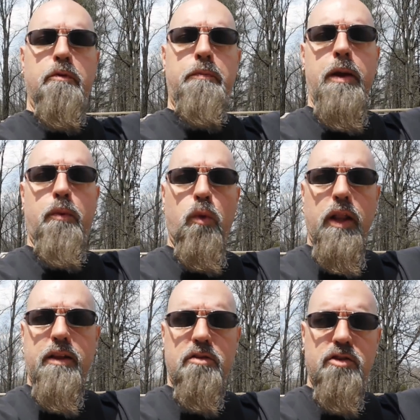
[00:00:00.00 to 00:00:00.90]
of people would
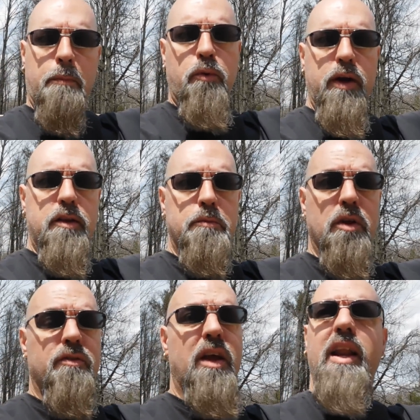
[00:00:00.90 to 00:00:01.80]
like to separate
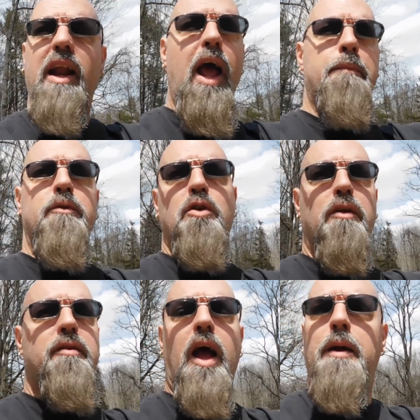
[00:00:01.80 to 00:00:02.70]
themselves, and it happens
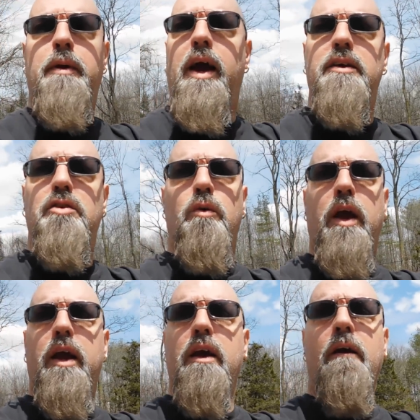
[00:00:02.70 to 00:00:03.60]
all the time, guys,
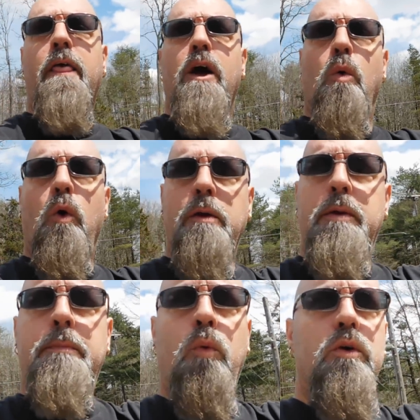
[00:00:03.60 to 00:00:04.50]
okay, white
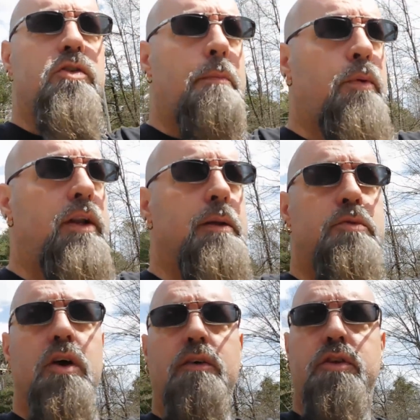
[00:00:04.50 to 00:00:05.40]
people will separate
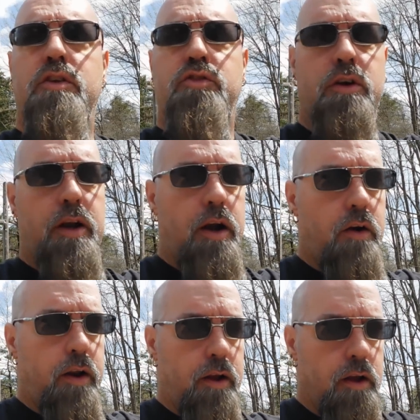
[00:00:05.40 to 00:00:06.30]
themselves in a certain
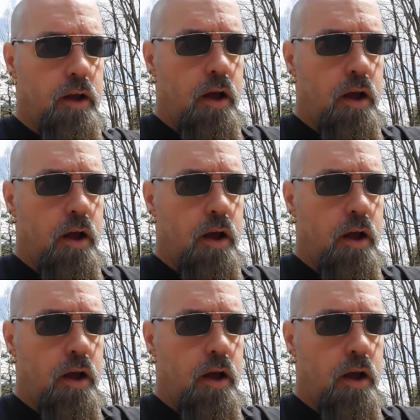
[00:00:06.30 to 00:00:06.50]
area,